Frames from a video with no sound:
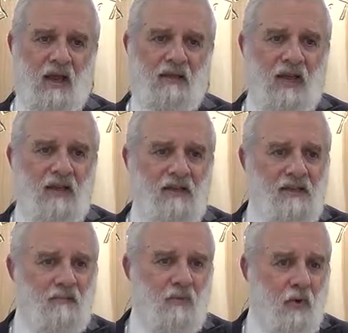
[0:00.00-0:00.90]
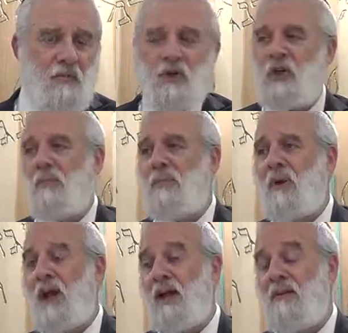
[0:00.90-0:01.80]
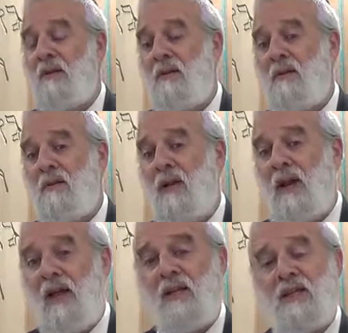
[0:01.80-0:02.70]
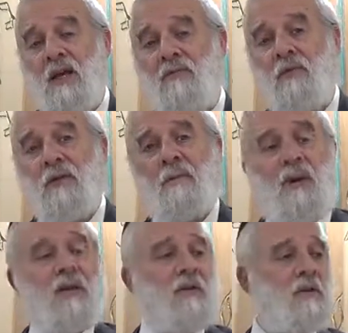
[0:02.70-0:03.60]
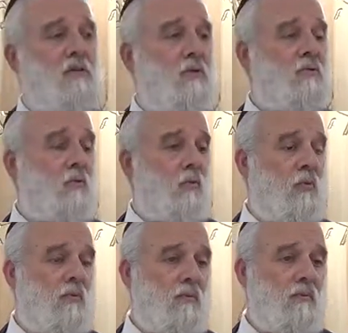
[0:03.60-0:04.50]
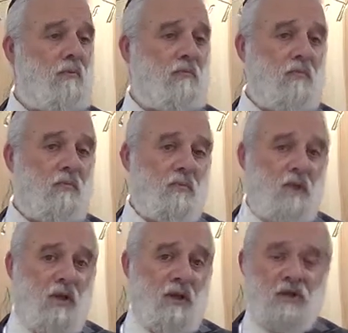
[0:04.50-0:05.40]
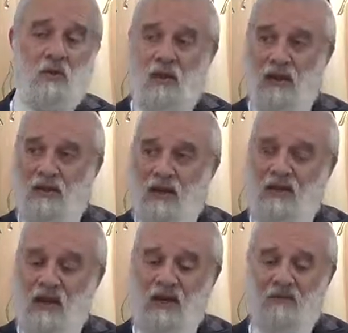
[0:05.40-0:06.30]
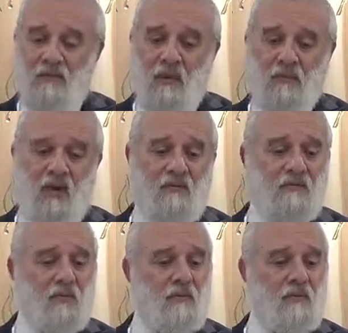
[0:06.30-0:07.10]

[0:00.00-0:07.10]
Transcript: And they pretty much implied that any suffering that man does go through is already dictated from above.